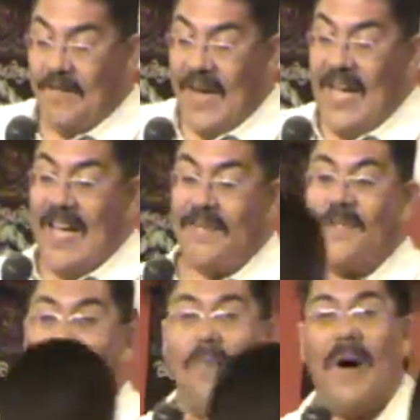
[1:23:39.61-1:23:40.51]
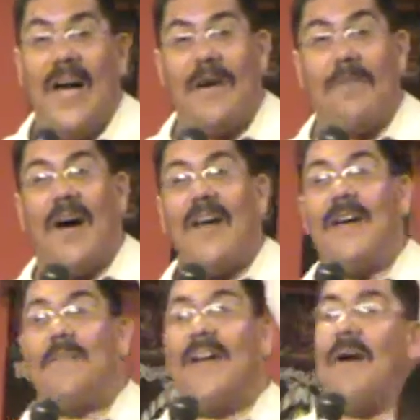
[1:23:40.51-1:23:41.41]
if I have to abide by
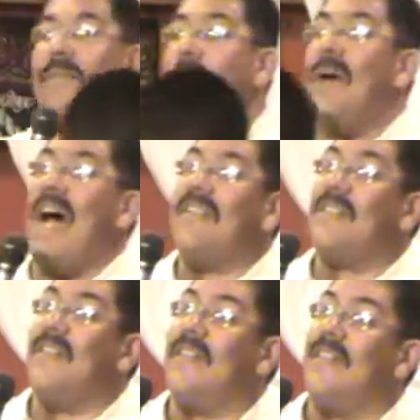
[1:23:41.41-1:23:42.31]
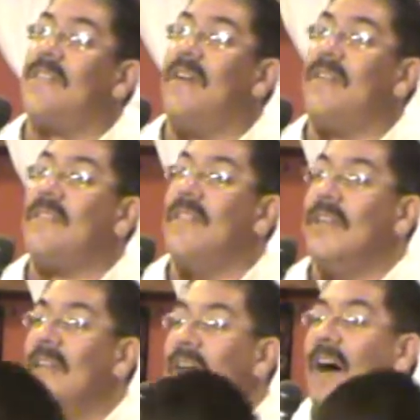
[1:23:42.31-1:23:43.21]
them and I'm the pastor of the church,
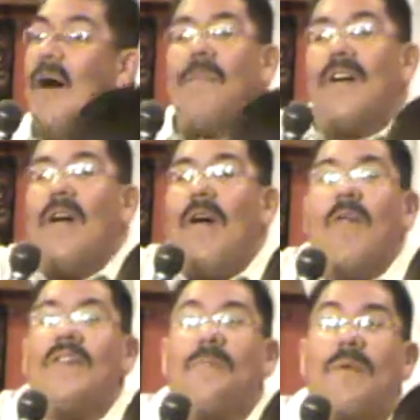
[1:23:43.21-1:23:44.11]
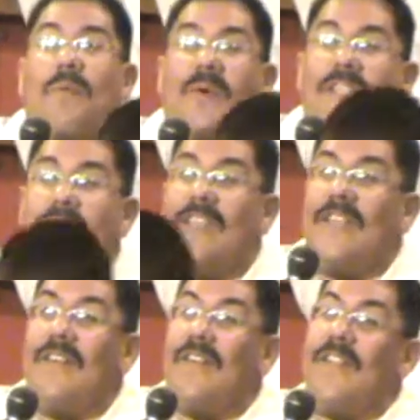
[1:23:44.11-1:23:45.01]
I'm going to always be preaching to
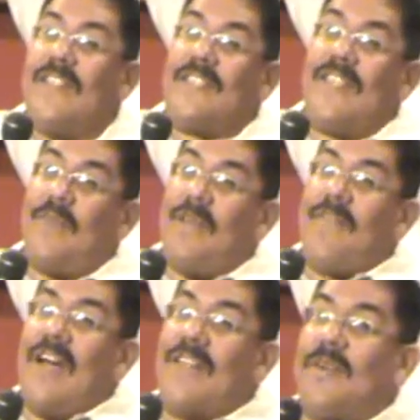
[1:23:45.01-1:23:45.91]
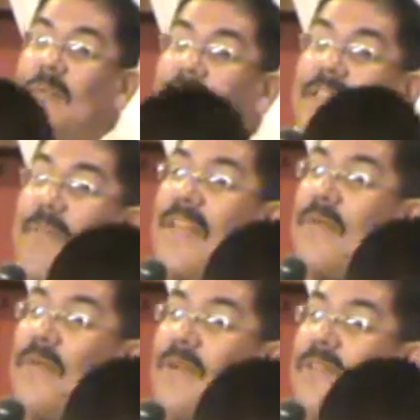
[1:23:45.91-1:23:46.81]
you. Listen, we've got to abide by
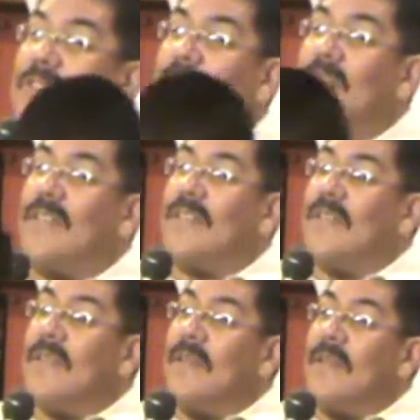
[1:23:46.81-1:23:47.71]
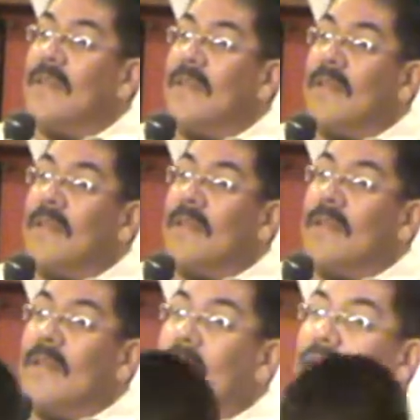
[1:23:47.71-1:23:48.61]
the rules, church.
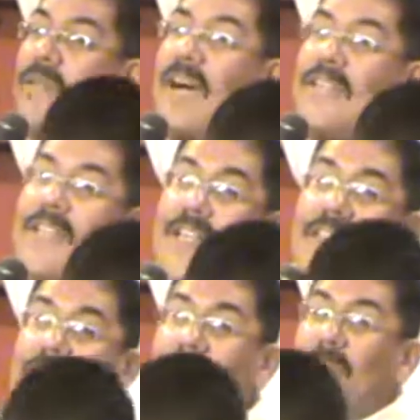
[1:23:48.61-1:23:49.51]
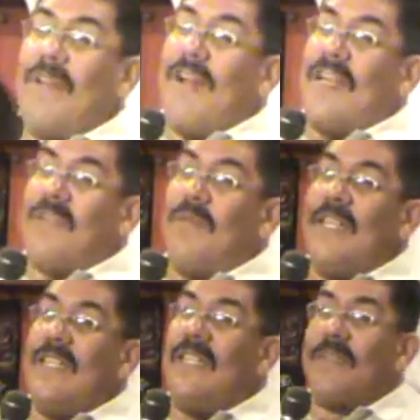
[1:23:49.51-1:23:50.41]
We've got to listen. We've got to
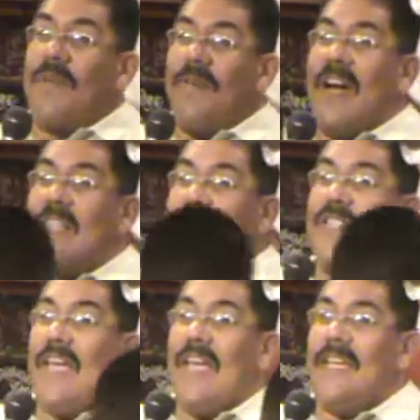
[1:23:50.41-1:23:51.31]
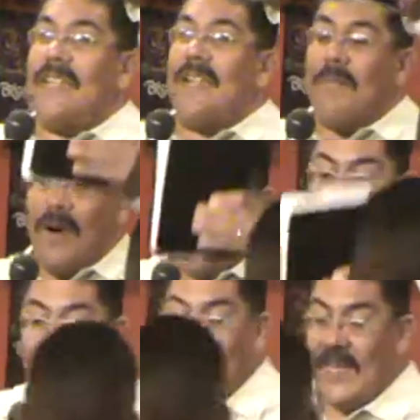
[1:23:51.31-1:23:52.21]
read this. We've got to change. Come on
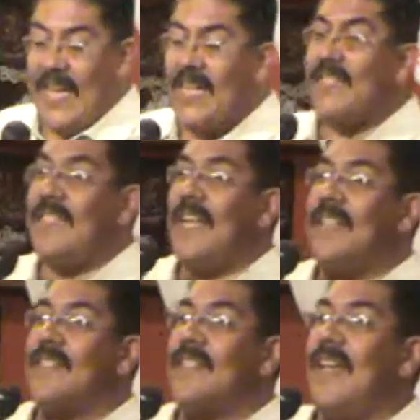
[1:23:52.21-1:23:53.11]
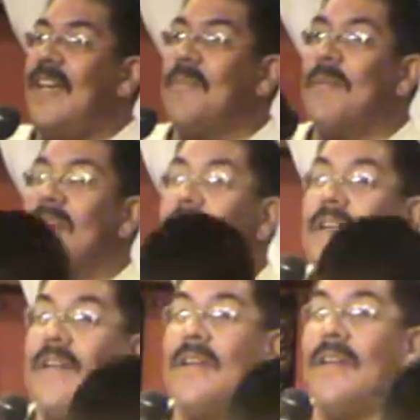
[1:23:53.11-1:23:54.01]
now. We can't stay the same.
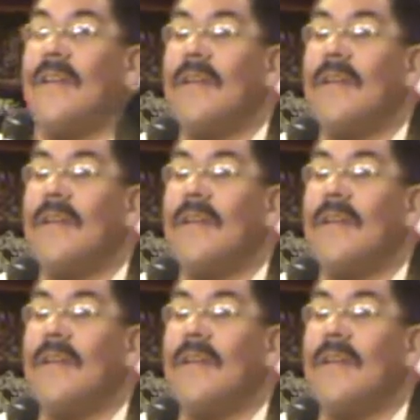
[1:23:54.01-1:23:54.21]
Amen.